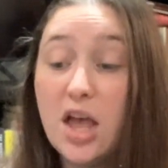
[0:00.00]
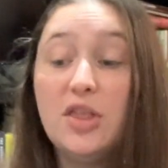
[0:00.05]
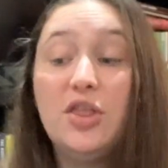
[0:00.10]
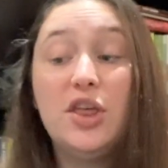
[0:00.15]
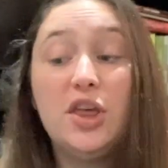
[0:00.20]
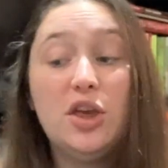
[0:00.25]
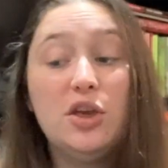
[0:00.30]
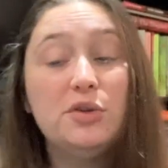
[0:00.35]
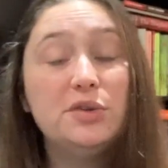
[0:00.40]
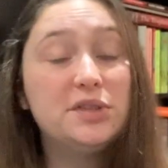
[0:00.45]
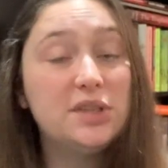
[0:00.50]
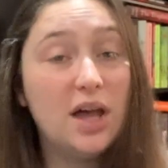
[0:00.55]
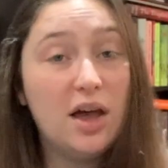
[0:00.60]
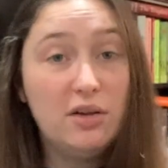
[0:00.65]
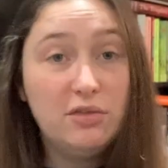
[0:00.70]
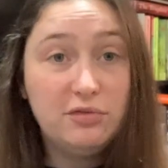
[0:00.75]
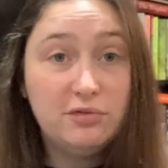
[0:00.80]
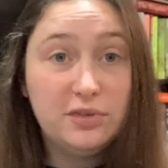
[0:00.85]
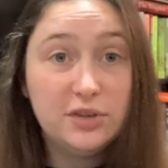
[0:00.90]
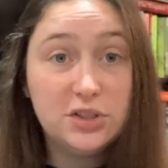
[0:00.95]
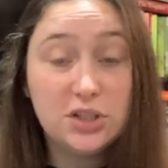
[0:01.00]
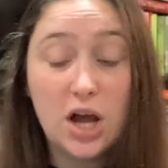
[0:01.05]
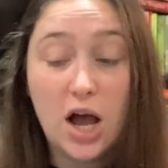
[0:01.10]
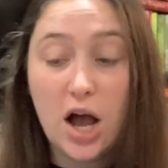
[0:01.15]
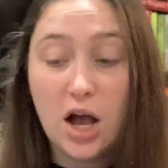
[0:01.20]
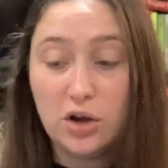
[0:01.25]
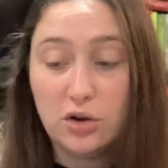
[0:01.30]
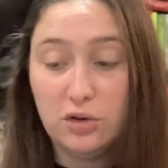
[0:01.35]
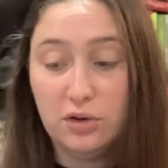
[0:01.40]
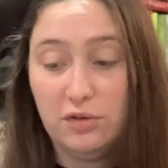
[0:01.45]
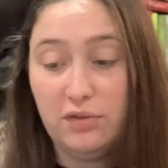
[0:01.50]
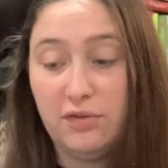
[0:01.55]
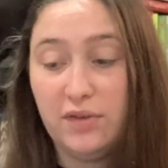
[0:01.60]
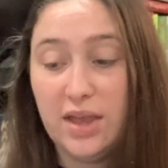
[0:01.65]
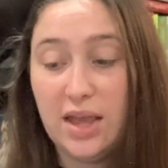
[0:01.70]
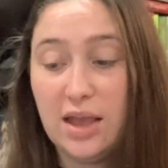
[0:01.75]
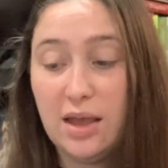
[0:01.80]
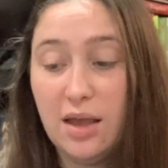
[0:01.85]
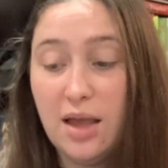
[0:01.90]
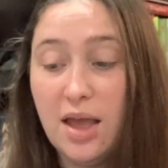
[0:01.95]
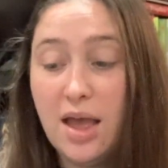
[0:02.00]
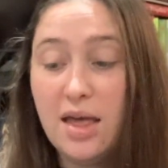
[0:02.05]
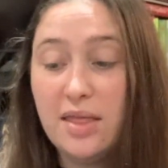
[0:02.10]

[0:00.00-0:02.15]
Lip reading: The Use of Photography.